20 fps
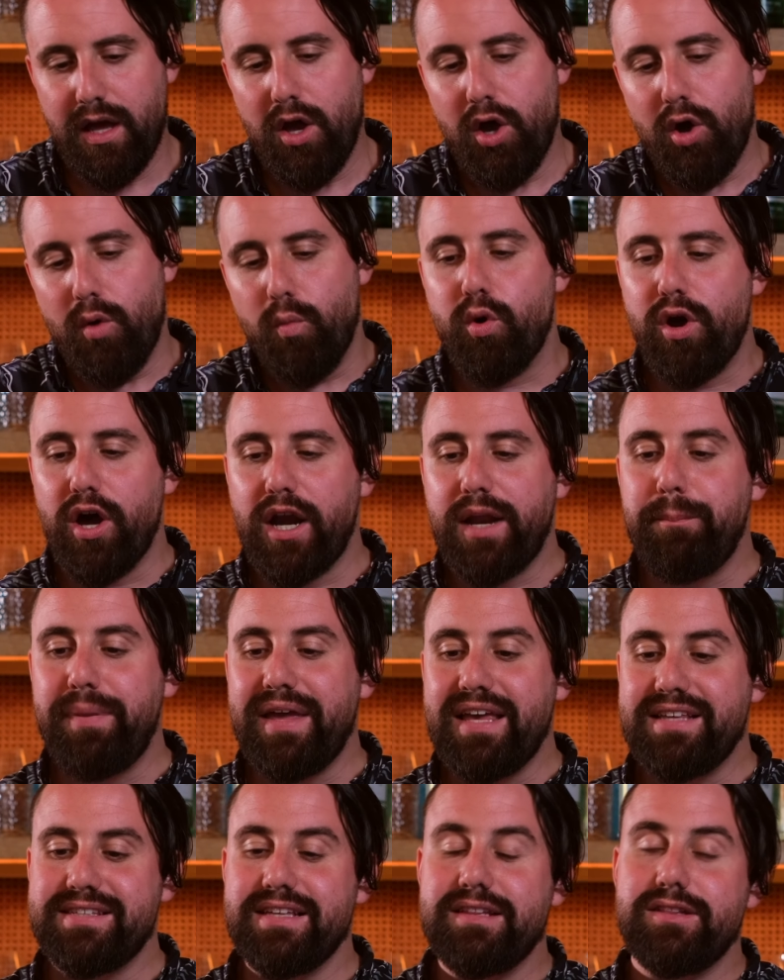We're gonna
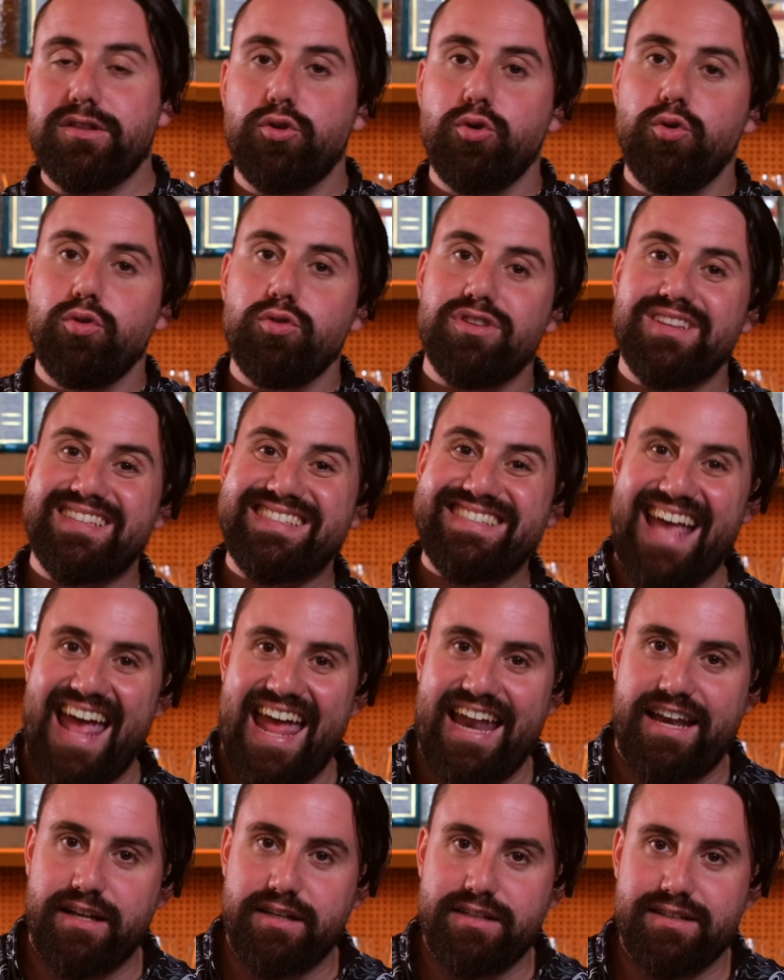mix it to
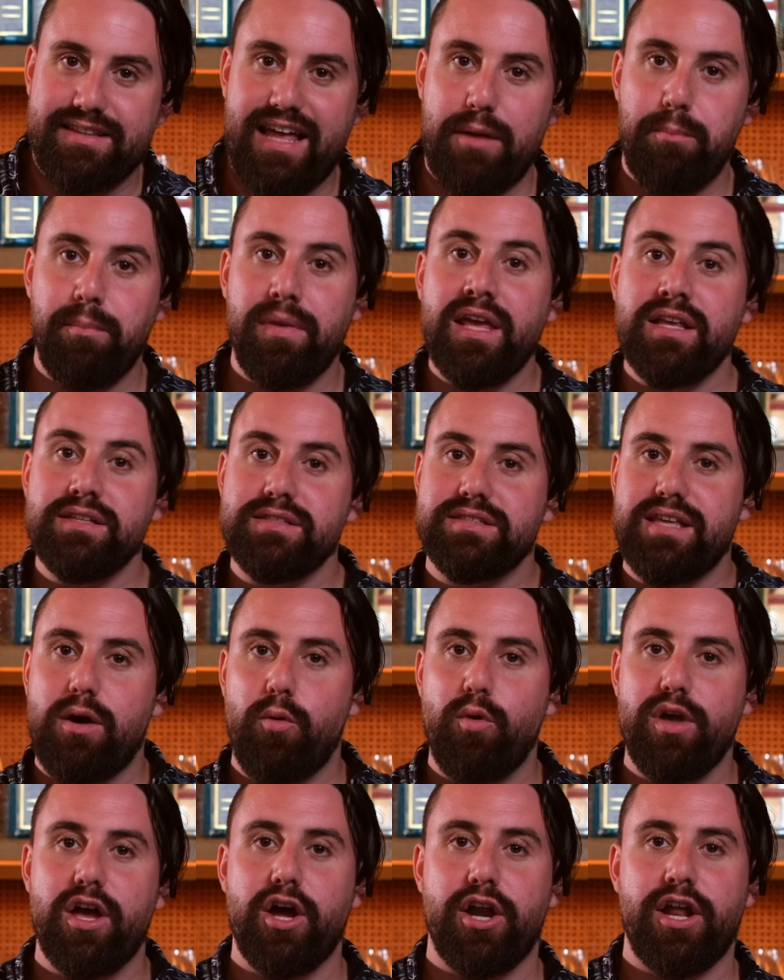10. That means that
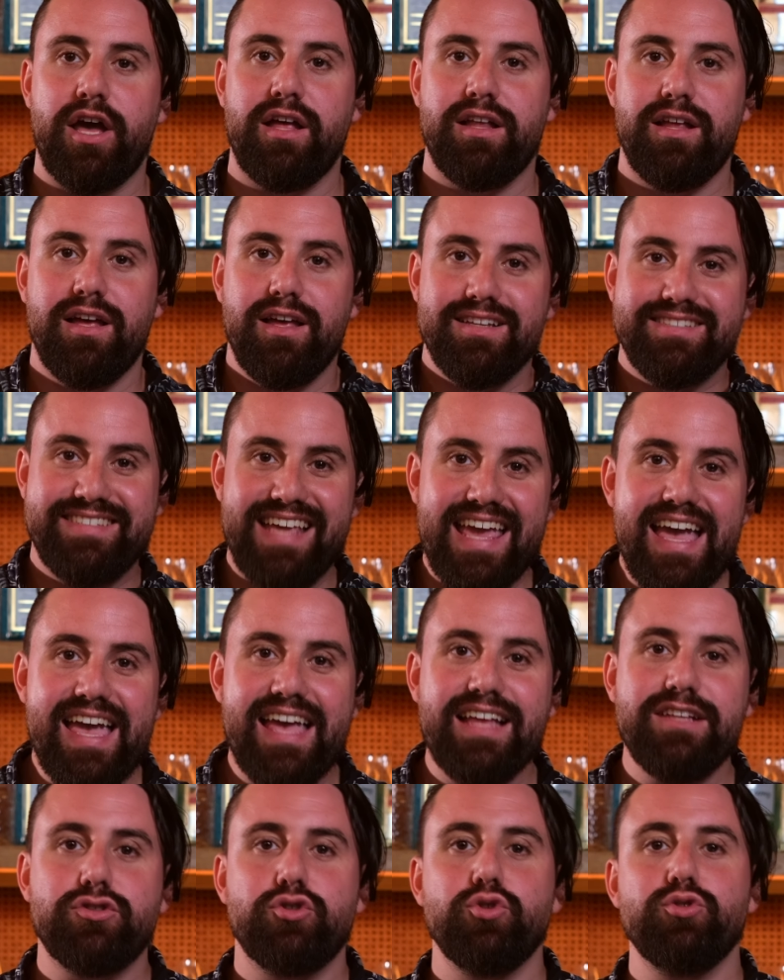we're gonna take
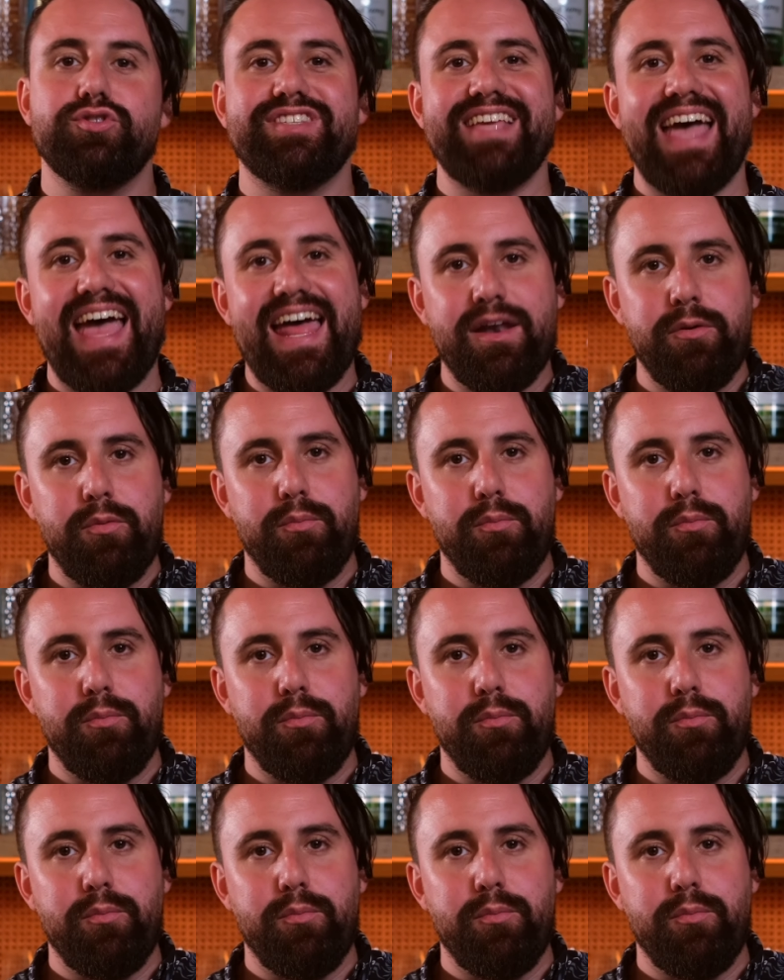it to 10